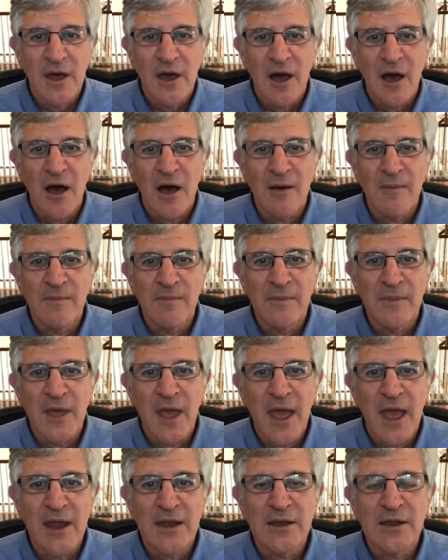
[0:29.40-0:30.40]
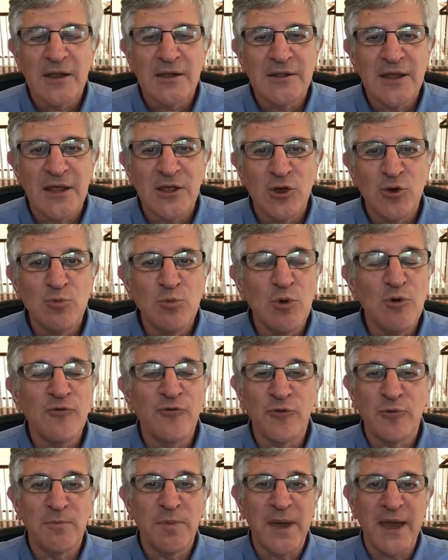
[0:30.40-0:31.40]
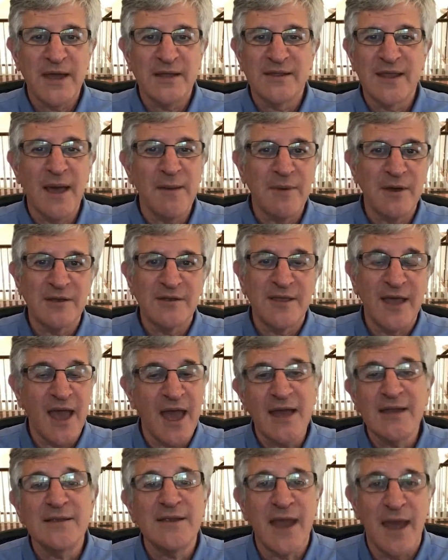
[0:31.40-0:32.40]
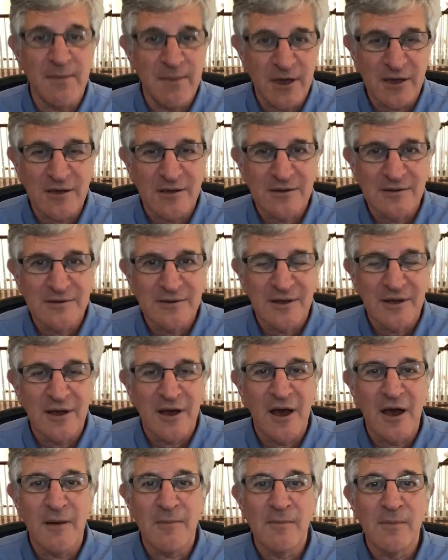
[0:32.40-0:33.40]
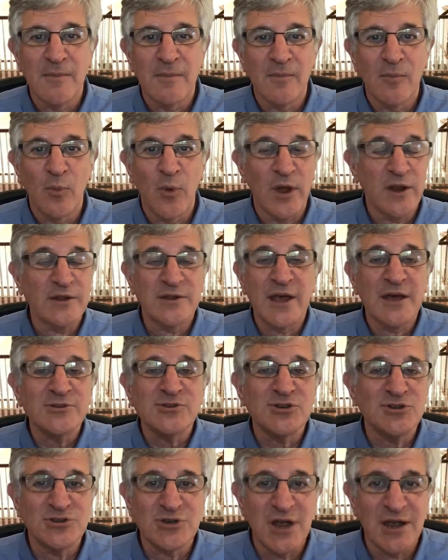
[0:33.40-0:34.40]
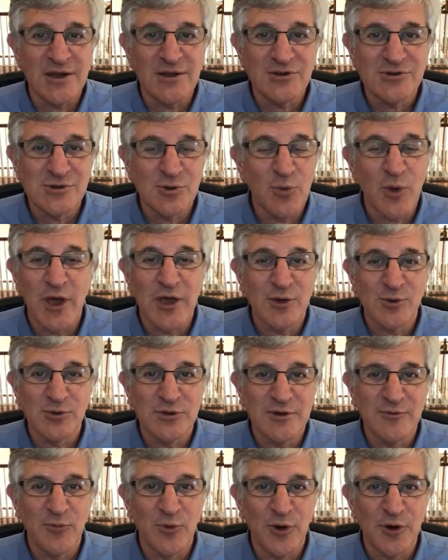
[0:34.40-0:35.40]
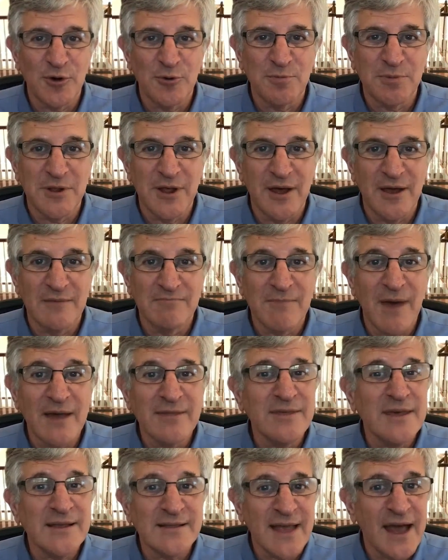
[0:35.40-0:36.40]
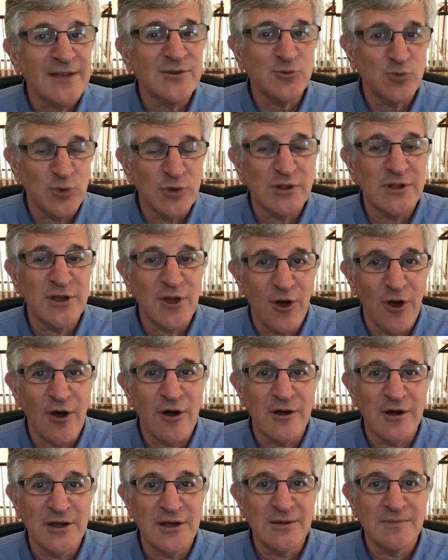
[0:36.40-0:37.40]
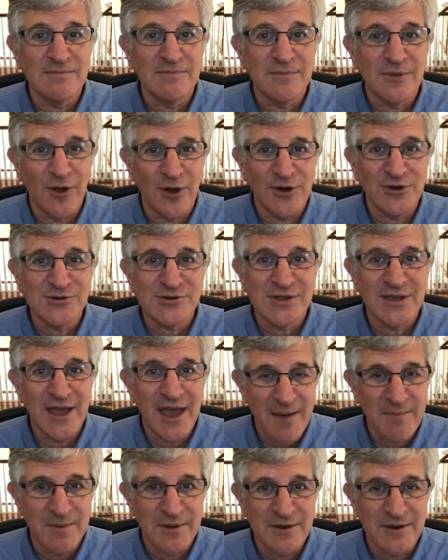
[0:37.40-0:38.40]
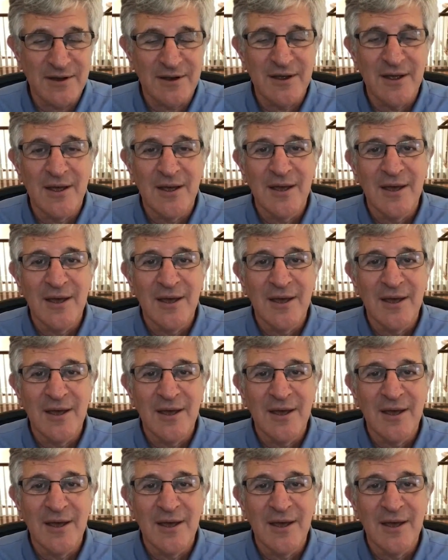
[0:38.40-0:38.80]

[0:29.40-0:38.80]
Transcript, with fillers: and that you move from pandemic to endemic when it doesn't change the way you live, work, or play. I think that's really already largely happened.